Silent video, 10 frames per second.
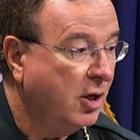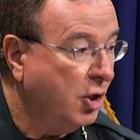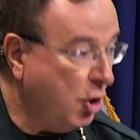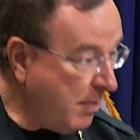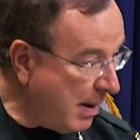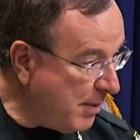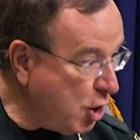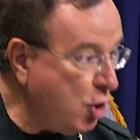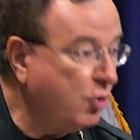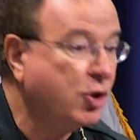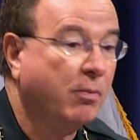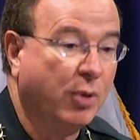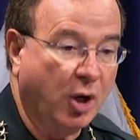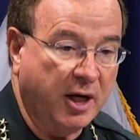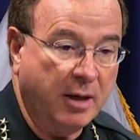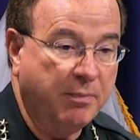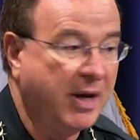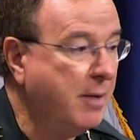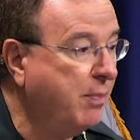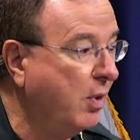You may be used to bullying
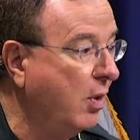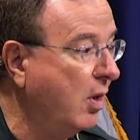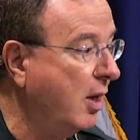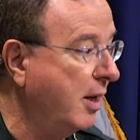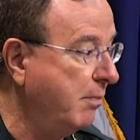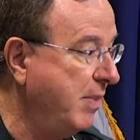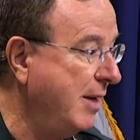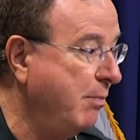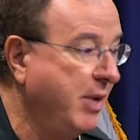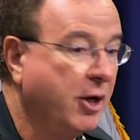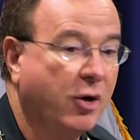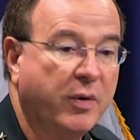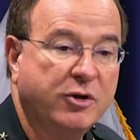people and being bigger and